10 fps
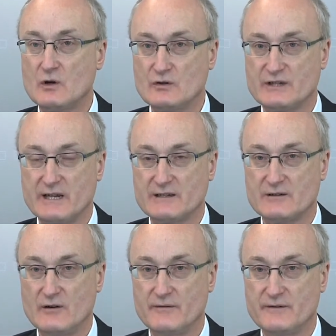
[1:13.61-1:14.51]

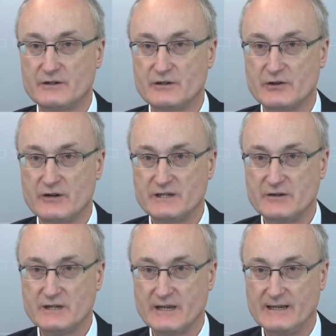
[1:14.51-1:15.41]
context of fiduciary
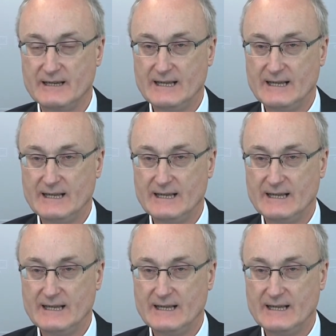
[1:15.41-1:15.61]
duty.